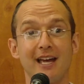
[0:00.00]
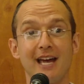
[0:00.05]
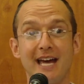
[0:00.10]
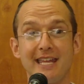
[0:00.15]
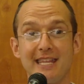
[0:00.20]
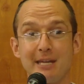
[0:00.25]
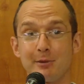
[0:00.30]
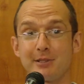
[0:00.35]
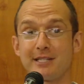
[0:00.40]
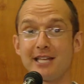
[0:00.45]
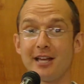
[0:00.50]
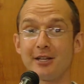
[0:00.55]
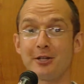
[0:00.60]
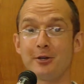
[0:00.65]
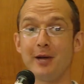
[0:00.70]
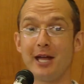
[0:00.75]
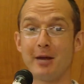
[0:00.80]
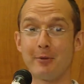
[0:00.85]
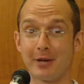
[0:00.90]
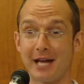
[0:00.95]
And they will tell
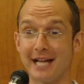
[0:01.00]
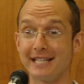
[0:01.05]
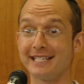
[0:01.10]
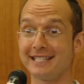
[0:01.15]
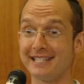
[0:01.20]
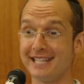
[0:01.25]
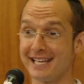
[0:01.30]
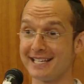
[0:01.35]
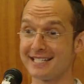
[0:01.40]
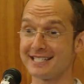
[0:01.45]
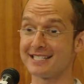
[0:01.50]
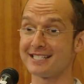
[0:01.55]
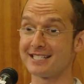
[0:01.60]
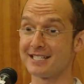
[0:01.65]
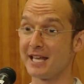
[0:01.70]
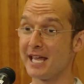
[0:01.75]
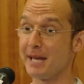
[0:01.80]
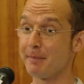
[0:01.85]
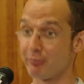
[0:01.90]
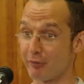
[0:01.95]
you, hey, when I did this,
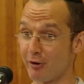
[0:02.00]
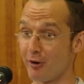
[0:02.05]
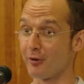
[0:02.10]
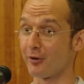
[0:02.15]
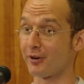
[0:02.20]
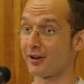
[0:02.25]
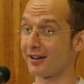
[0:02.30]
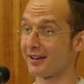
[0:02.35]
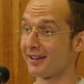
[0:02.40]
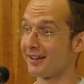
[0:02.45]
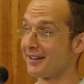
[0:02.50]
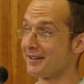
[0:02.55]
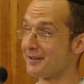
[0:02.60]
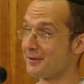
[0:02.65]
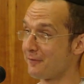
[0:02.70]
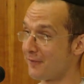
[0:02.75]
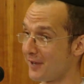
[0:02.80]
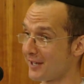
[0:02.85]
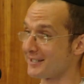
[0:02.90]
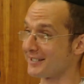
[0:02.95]
it broke,
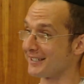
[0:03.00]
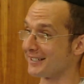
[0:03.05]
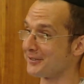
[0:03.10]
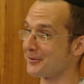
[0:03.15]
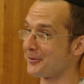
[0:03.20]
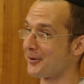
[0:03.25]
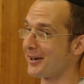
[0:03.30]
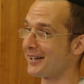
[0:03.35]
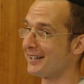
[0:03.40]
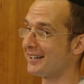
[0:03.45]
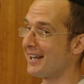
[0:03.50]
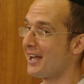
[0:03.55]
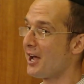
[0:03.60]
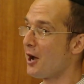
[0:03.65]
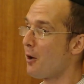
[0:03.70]
fix it, right?